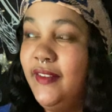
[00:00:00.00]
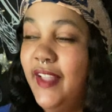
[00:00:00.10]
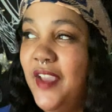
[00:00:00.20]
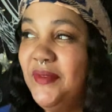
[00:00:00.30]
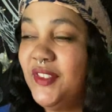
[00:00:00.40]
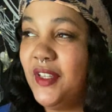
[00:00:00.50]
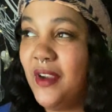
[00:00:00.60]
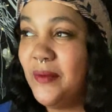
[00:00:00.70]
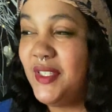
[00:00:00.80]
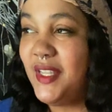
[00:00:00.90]
life
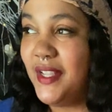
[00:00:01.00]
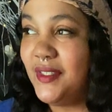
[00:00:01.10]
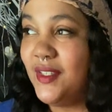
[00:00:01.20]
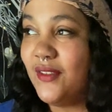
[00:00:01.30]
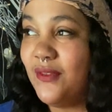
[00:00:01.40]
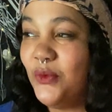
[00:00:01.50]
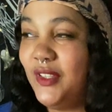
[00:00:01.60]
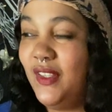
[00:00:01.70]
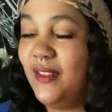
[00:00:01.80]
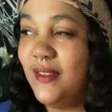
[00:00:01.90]
circumstances
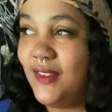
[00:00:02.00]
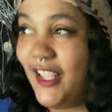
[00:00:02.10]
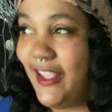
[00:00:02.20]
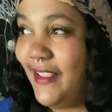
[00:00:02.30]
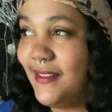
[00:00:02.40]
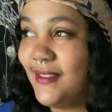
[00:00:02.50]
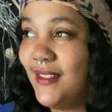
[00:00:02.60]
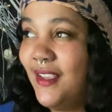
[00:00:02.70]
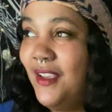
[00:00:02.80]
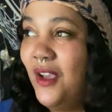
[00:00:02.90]
with these things.
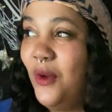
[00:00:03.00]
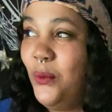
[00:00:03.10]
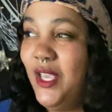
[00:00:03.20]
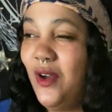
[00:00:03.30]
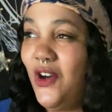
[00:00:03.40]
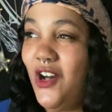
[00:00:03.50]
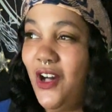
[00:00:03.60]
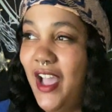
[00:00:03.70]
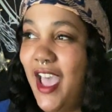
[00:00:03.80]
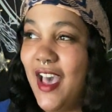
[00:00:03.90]
We
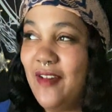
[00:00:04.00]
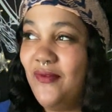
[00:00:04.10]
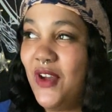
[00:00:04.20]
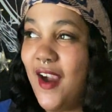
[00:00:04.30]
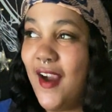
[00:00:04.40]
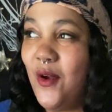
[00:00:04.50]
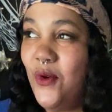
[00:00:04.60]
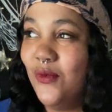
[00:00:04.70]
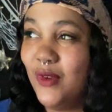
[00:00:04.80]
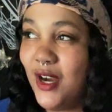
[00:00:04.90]
all have our
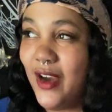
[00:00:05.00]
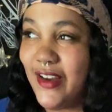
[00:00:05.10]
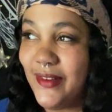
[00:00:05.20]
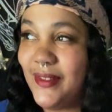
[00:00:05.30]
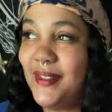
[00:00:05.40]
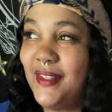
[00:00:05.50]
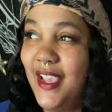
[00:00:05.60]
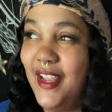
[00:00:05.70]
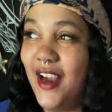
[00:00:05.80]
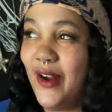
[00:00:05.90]
own hurts
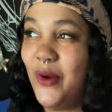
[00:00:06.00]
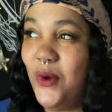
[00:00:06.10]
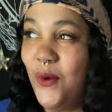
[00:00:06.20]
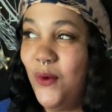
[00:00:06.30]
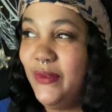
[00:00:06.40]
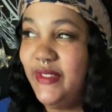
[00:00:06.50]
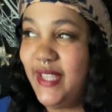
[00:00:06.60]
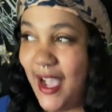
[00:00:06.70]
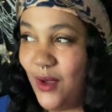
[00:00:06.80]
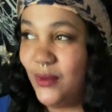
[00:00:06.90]
and our own
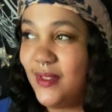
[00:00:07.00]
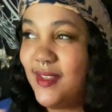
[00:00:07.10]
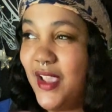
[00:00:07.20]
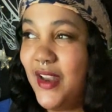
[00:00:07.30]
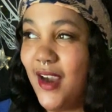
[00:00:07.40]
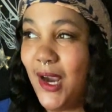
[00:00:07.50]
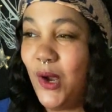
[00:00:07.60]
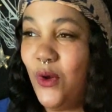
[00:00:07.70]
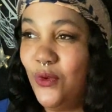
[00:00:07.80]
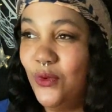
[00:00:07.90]
doubts and our
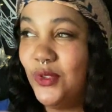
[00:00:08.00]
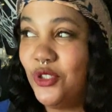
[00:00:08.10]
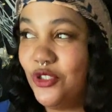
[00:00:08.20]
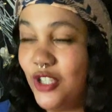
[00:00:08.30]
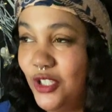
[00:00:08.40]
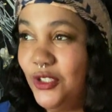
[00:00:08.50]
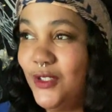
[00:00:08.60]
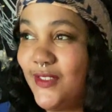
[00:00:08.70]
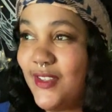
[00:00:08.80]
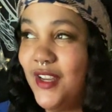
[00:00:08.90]
own
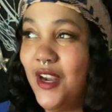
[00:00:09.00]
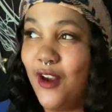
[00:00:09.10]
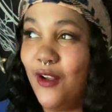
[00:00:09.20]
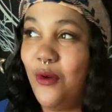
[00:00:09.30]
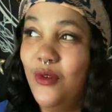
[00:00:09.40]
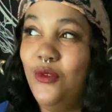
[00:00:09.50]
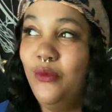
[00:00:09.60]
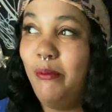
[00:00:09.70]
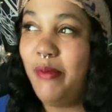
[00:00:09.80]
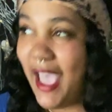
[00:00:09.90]
struggles and our
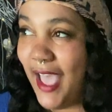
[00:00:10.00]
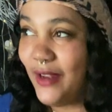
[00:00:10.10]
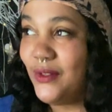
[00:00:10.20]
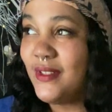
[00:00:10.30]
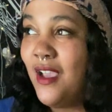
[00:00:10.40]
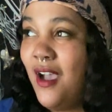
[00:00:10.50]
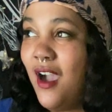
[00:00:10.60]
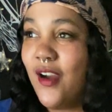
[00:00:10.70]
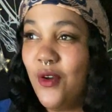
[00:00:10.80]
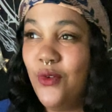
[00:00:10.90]
own battles,
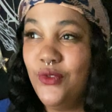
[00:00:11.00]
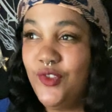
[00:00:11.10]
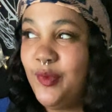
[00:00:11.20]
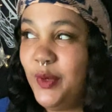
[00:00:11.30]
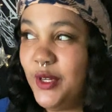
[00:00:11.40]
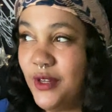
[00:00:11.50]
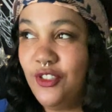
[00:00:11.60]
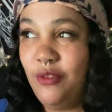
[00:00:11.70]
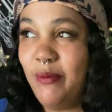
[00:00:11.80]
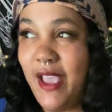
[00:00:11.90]
our own
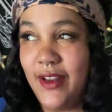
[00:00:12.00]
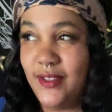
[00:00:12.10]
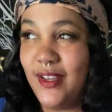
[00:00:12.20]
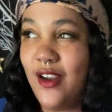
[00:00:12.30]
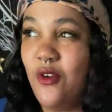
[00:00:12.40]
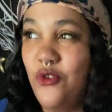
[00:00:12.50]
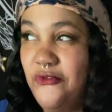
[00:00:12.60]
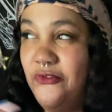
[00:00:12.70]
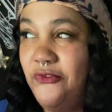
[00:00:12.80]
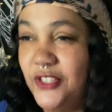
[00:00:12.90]
spiritual battles, our own
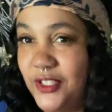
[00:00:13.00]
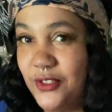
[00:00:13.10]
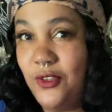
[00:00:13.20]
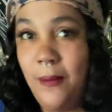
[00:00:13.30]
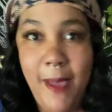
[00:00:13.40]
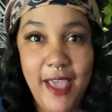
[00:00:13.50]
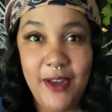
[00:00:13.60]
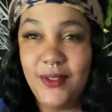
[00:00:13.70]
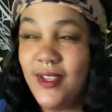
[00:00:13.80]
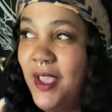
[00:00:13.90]
physical
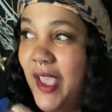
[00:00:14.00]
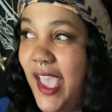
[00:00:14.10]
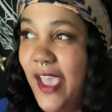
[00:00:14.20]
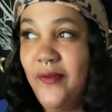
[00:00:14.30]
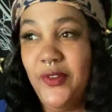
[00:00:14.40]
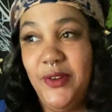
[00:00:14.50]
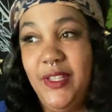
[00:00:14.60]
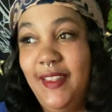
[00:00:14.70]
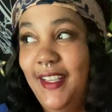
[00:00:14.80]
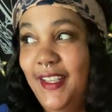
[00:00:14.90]
battles,
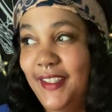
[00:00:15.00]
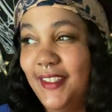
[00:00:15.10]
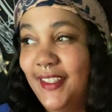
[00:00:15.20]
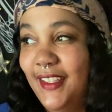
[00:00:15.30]
everything.